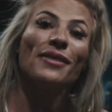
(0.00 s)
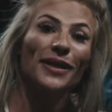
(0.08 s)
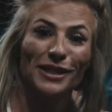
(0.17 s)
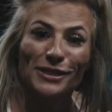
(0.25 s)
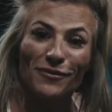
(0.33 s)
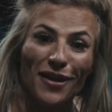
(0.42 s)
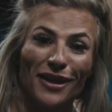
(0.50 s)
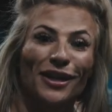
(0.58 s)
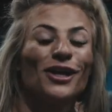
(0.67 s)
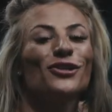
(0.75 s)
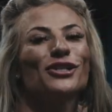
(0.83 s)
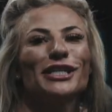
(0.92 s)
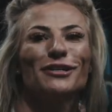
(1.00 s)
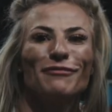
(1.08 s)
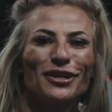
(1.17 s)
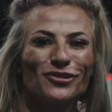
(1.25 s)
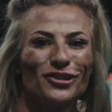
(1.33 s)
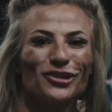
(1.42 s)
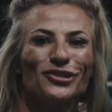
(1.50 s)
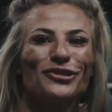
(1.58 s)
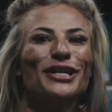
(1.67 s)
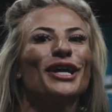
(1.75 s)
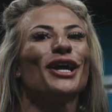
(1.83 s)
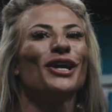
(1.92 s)
that's fine. You just need to make sure you're
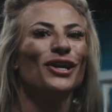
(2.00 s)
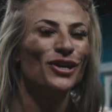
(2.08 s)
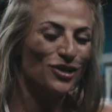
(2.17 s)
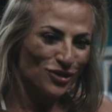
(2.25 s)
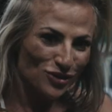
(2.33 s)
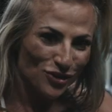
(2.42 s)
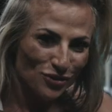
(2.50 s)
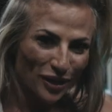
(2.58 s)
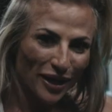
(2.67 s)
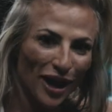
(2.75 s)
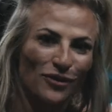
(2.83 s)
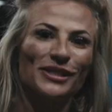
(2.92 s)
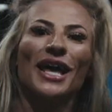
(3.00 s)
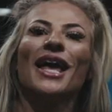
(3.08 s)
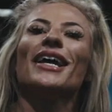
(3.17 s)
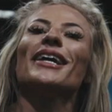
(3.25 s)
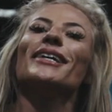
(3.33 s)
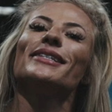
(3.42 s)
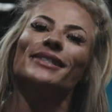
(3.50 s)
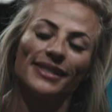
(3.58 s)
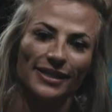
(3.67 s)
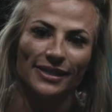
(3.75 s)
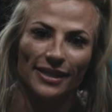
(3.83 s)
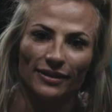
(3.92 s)
doing 2 workouts
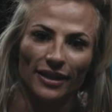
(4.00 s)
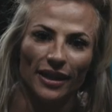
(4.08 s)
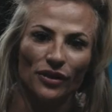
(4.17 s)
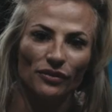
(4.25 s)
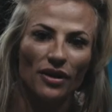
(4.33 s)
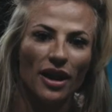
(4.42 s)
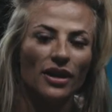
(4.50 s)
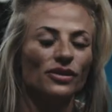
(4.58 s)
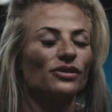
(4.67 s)
consistently, right?